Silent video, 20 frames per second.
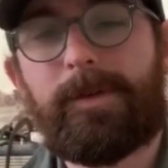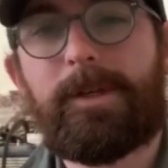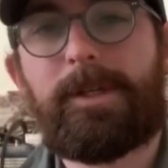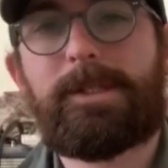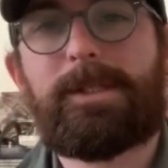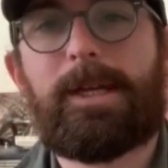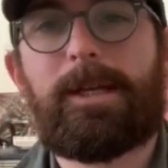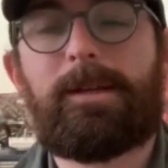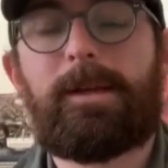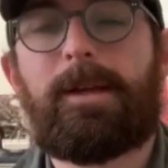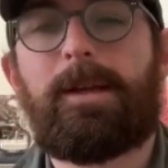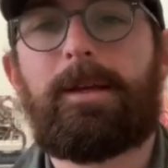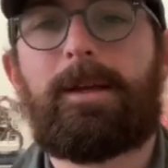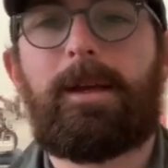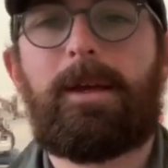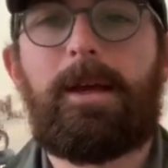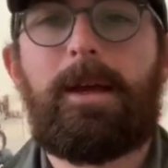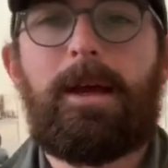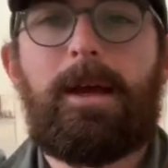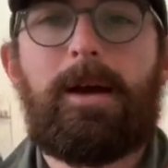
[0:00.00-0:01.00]
your
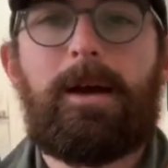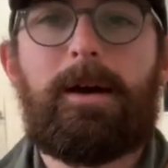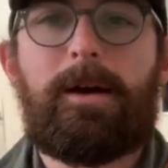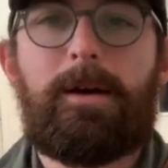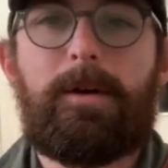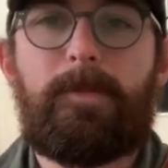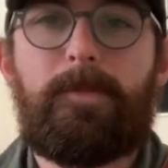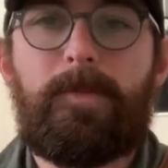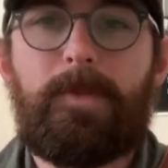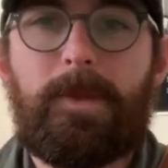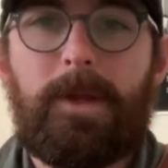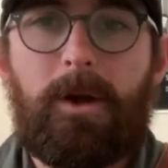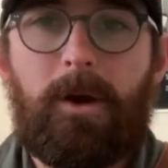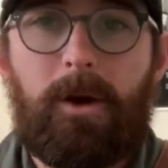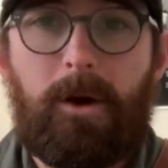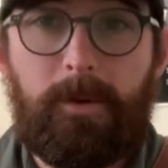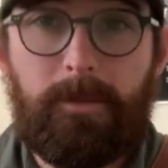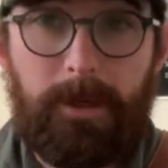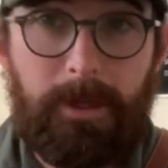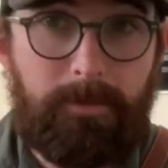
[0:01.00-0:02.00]
technique. I
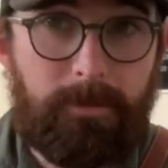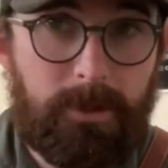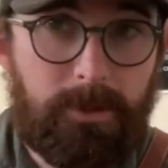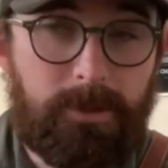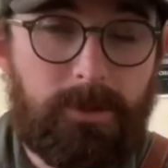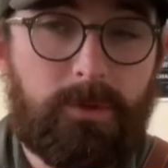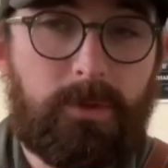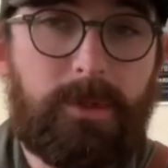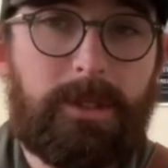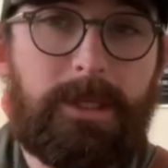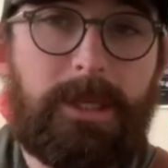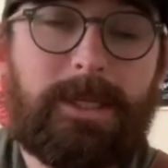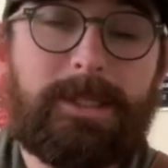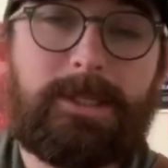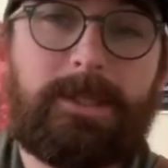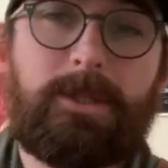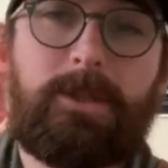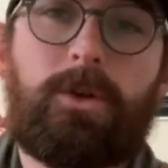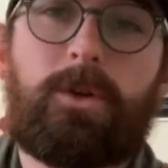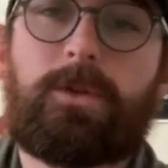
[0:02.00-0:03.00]
am going to do a
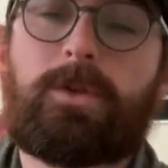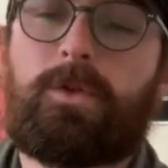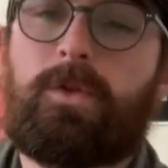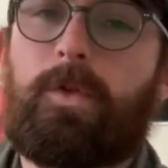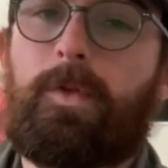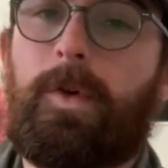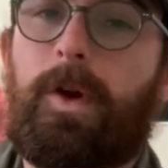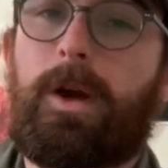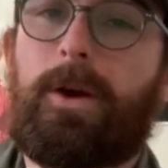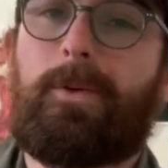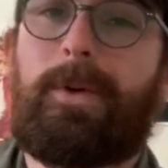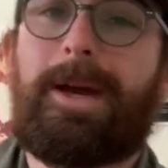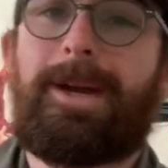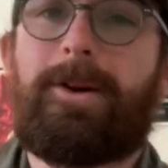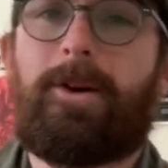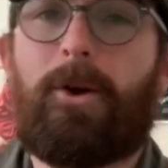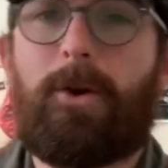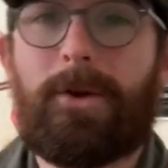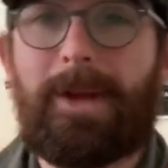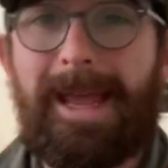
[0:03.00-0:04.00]
lesson not too far
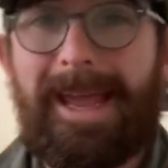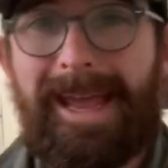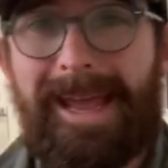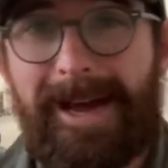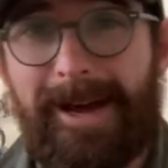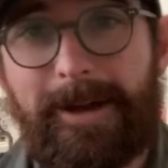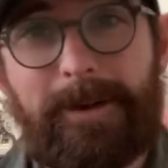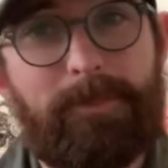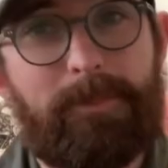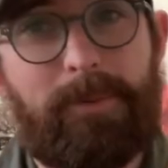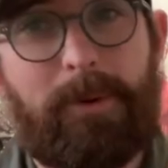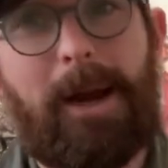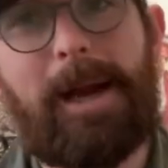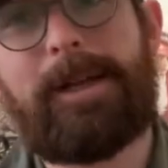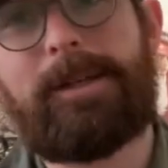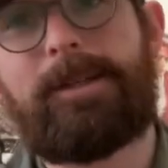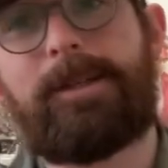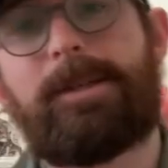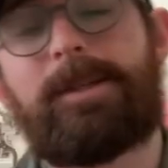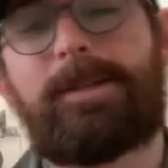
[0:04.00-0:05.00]
away on how to
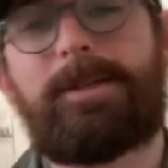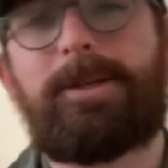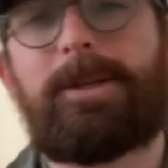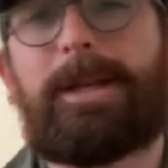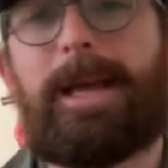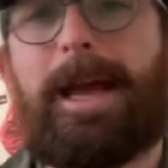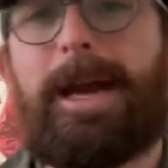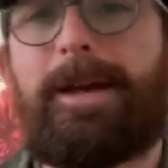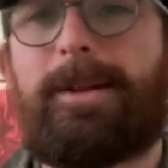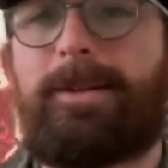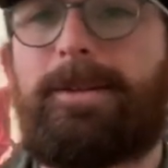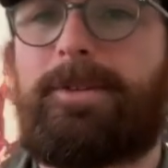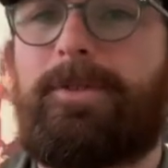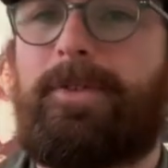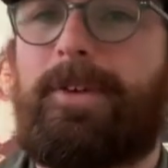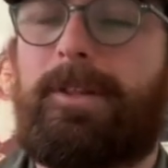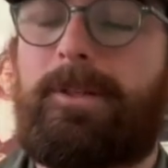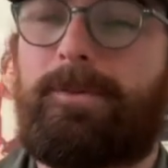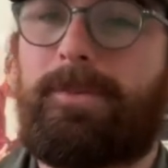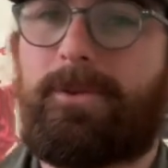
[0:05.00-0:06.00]
practice, like how to
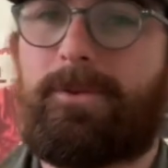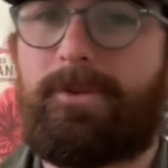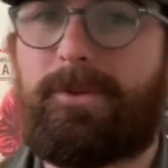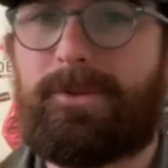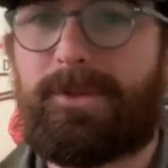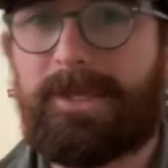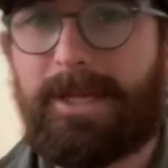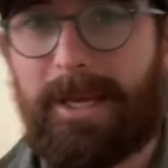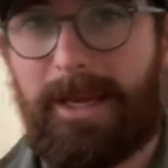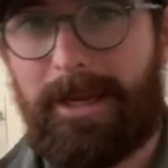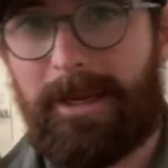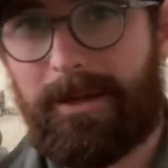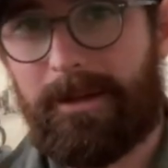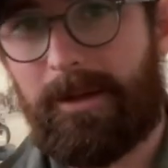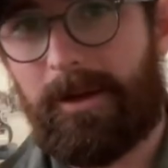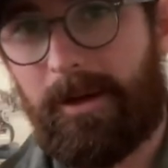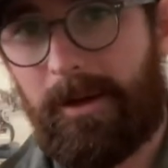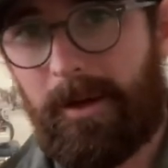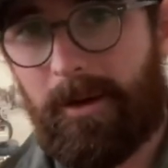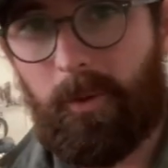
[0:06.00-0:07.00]
develop a
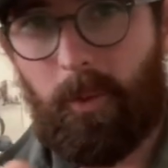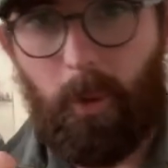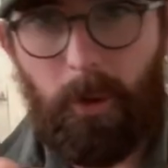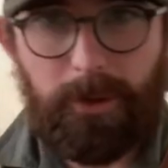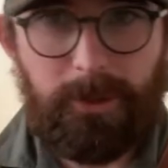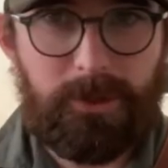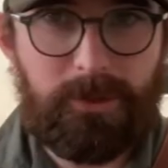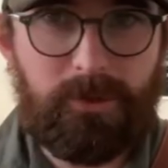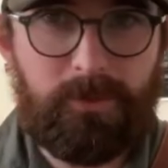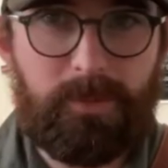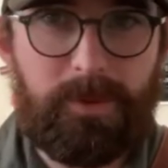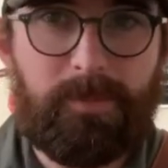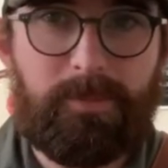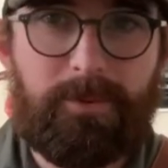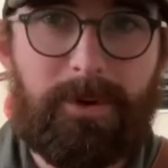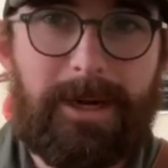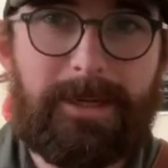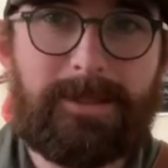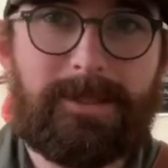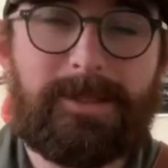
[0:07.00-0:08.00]
routine, what you should be
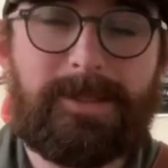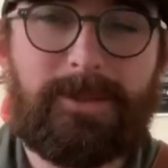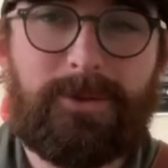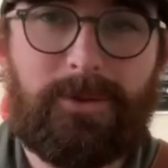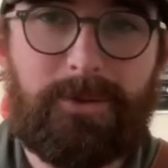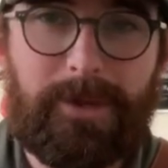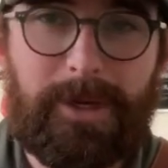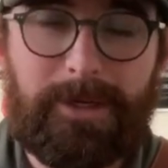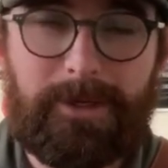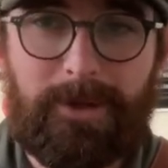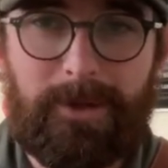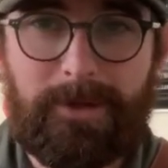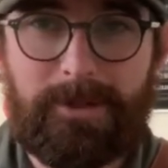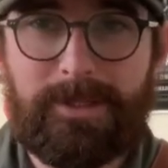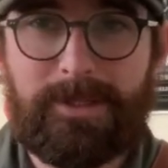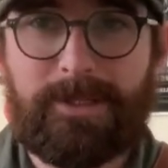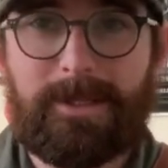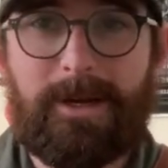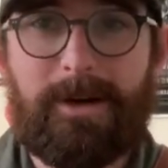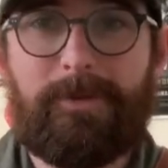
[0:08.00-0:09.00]
practicing, all that kind
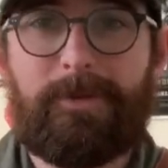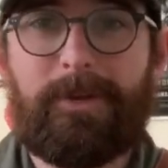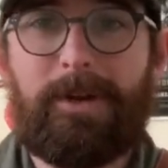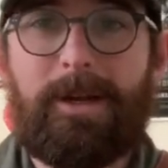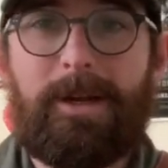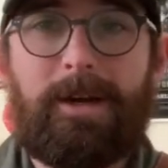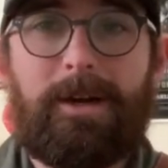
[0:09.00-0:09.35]
of stuff.